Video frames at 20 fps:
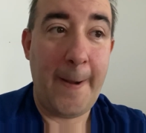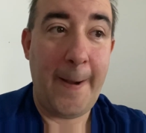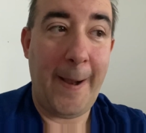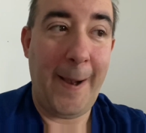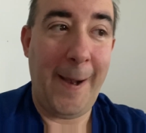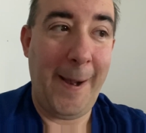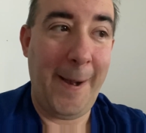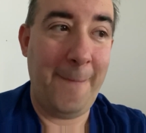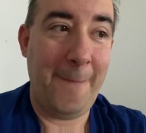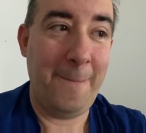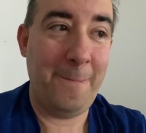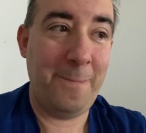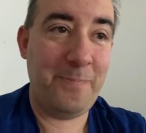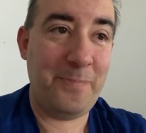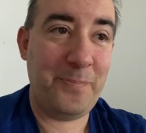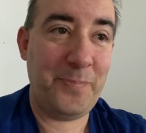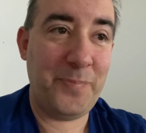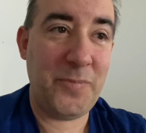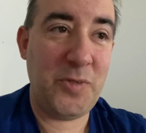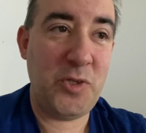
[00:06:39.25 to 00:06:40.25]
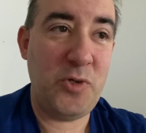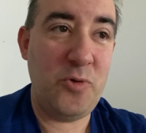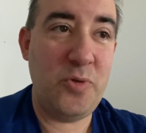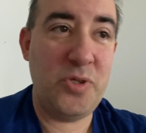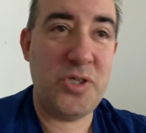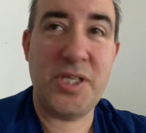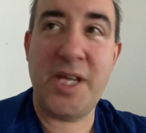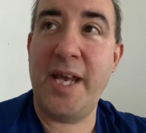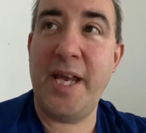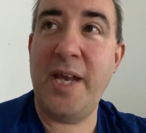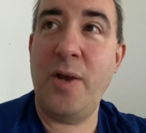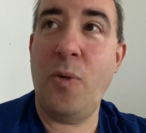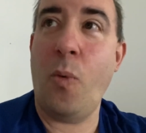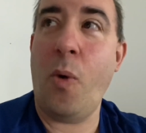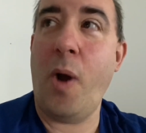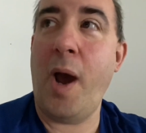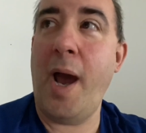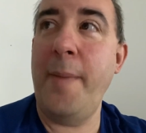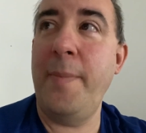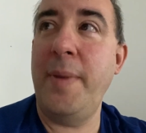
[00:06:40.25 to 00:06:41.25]
um, you saying,
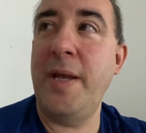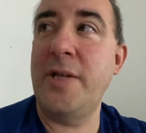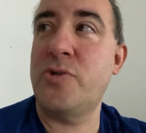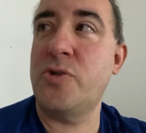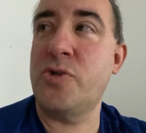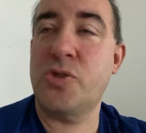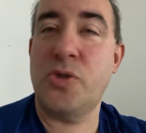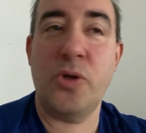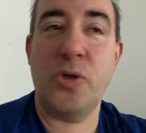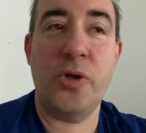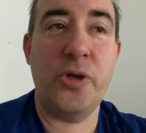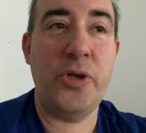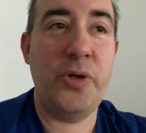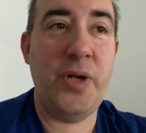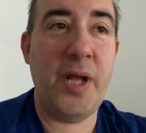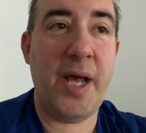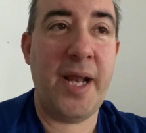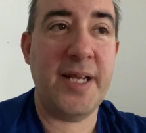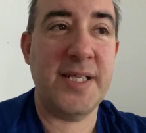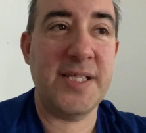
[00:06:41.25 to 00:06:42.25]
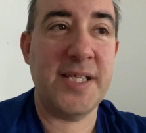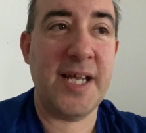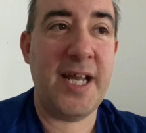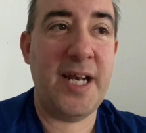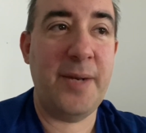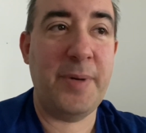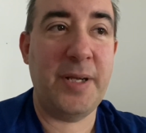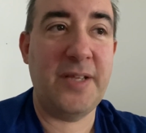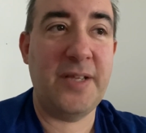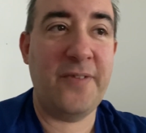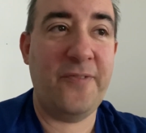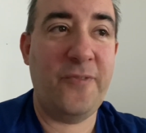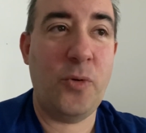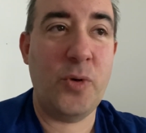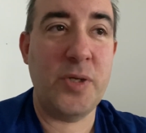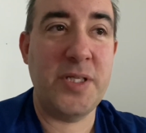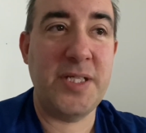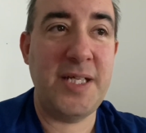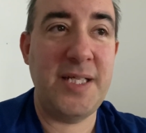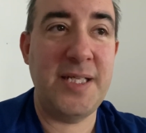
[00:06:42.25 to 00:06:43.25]
why, Matrix Lord, you're not excited about the
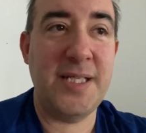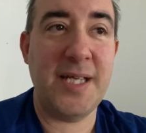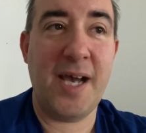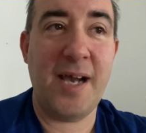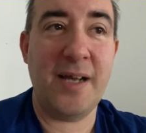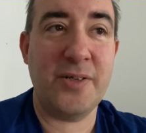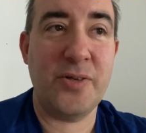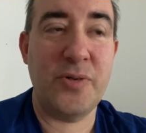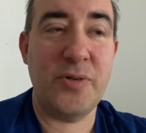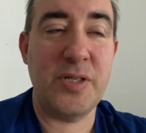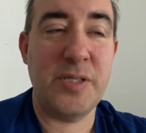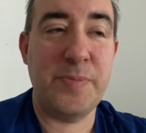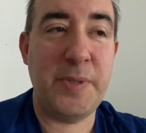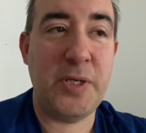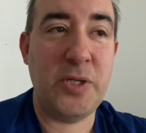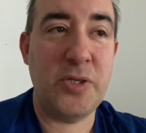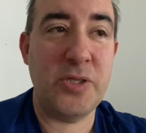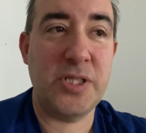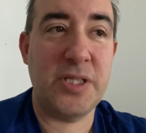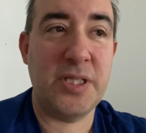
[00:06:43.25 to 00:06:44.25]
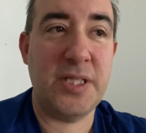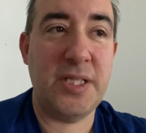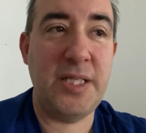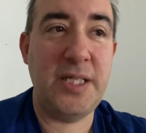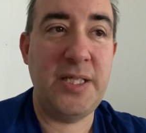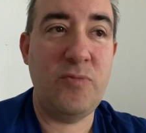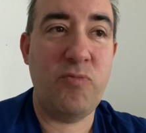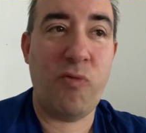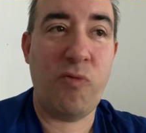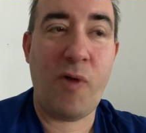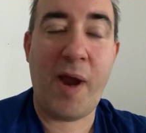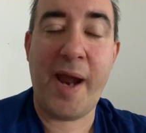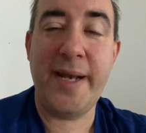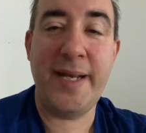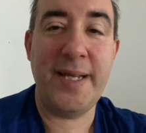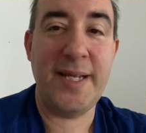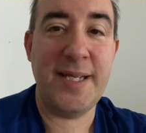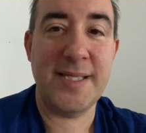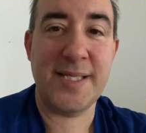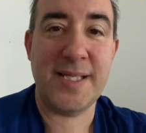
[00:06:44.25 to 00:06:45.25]
14th Doctor? It's because the
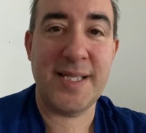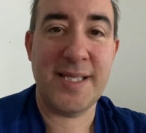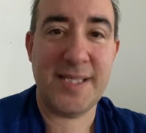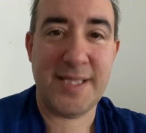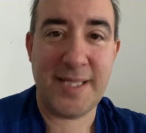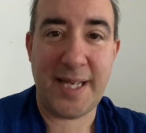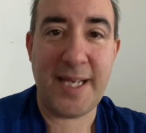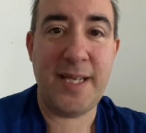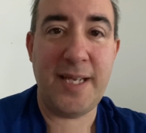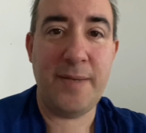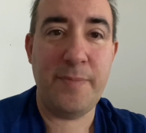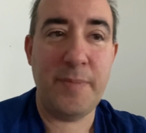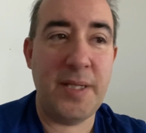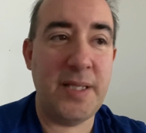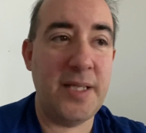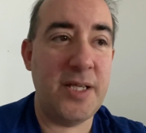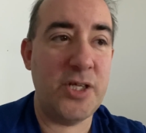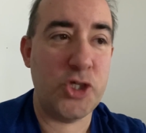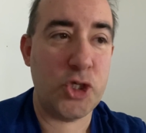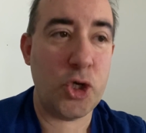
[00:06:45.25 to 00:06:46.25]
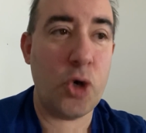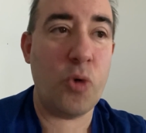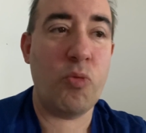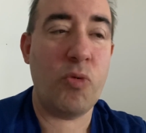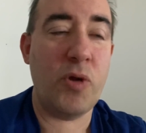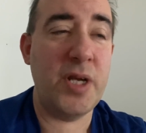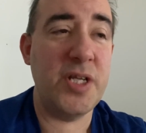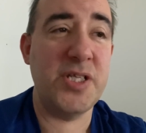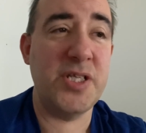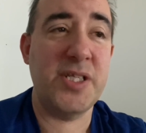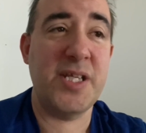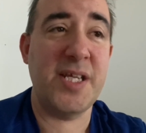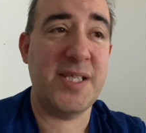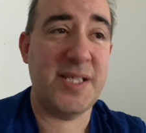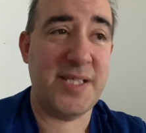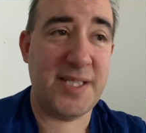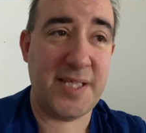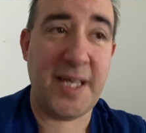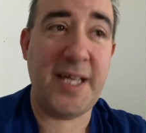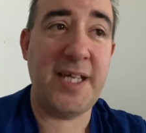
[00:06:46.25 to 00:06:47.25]
writing is the same, and the showrun is the
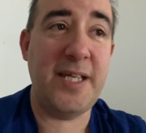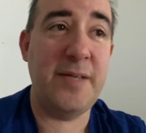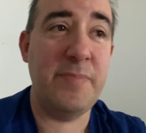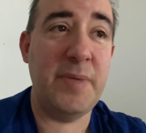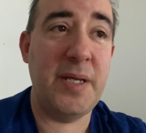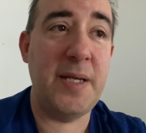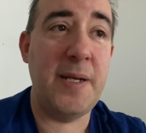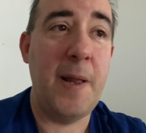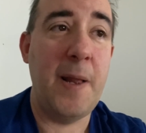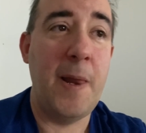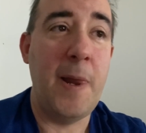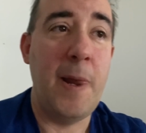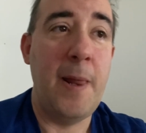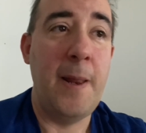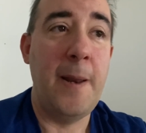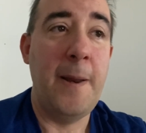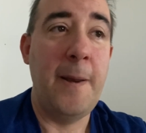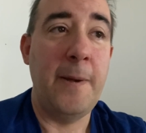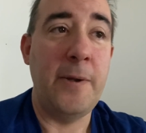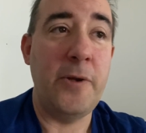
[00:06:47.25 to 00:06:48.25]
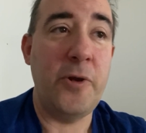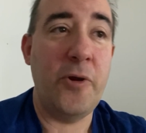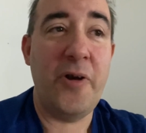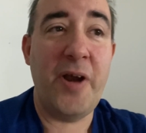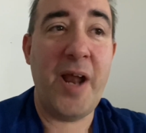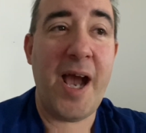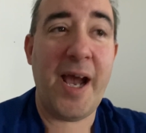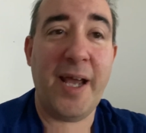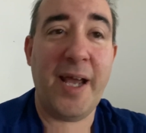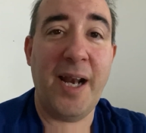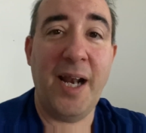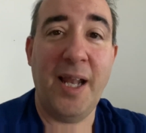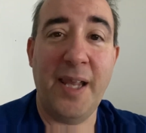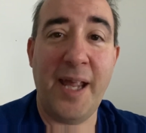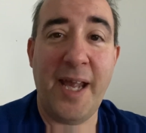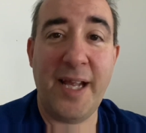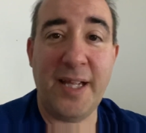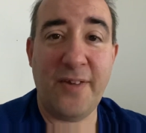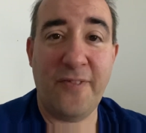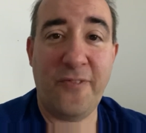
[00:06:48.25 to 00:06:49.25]
same, and you're not going to
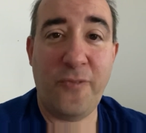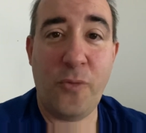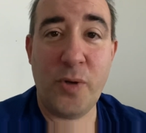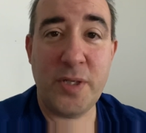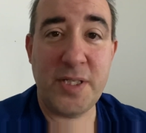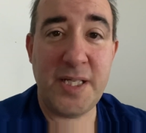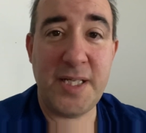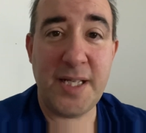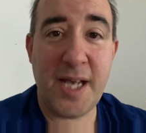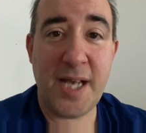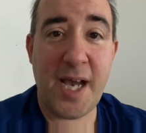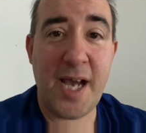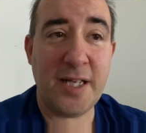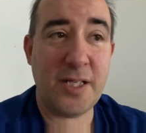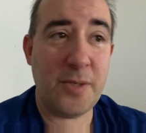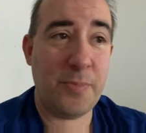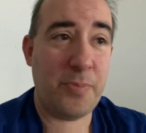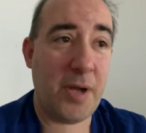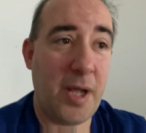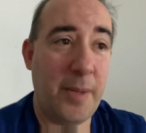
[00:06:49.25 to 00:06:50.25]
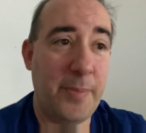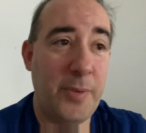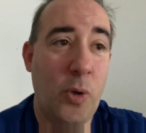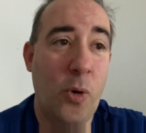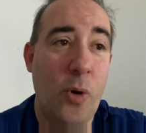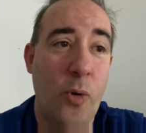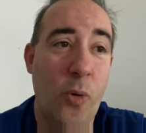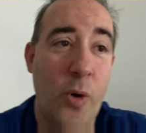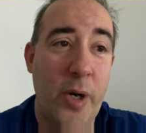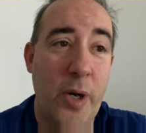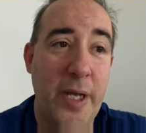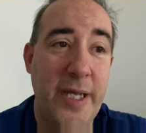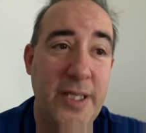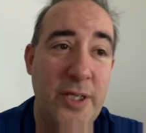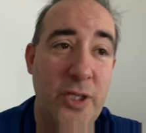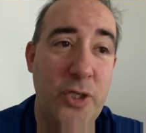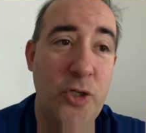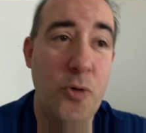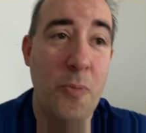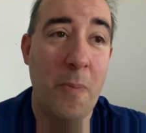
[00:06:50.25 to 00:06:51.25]
like the 14 Doctor probably, or, or either
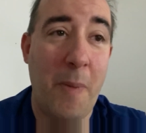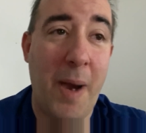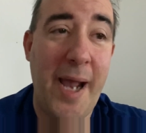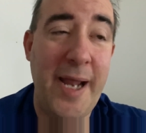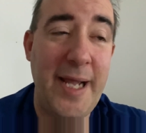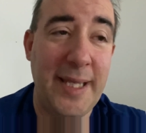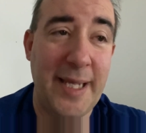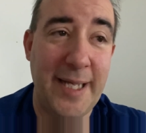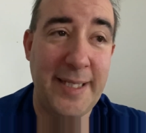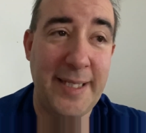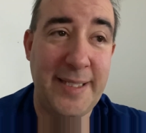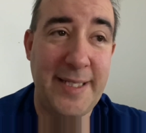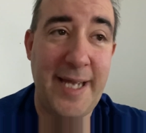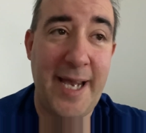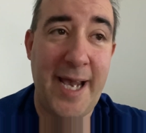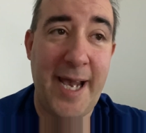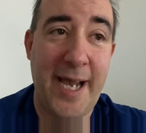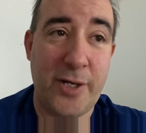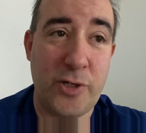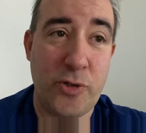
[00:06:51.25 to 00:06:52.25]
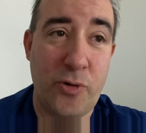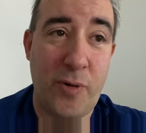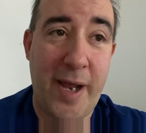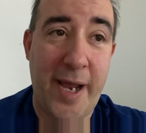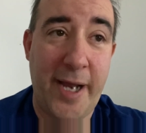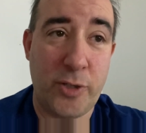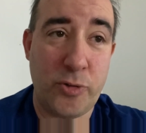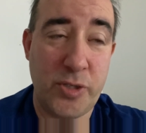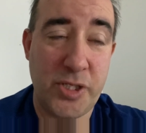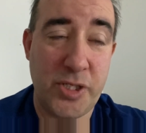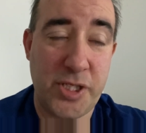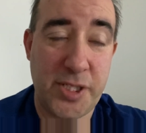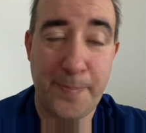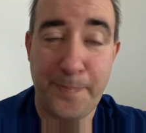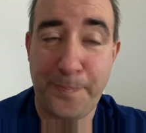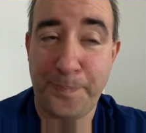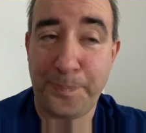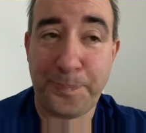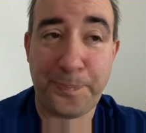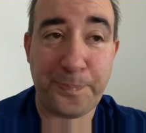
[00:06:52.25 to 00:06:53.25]
you might like the actor actress,
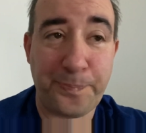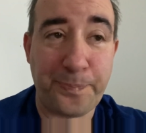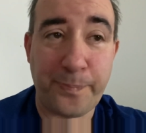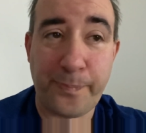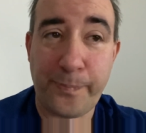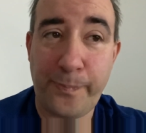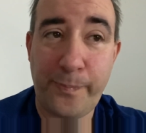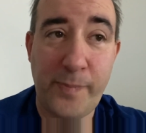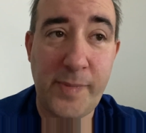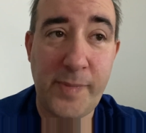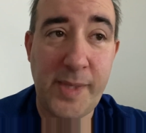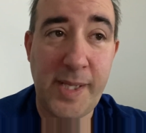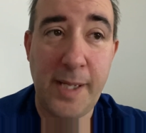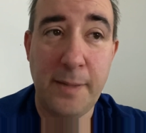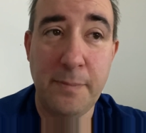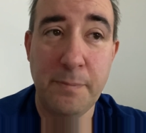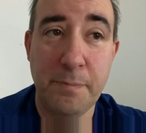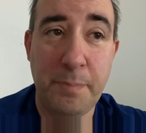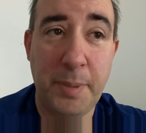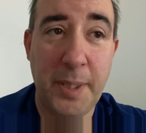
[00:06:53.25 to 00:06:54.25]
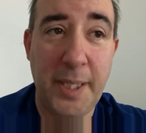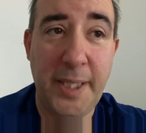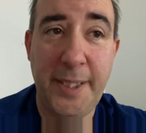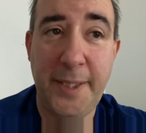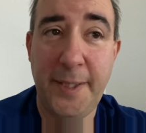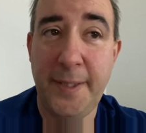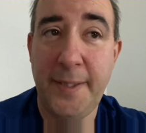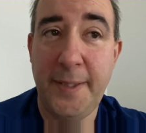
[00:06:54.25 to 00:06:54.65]
but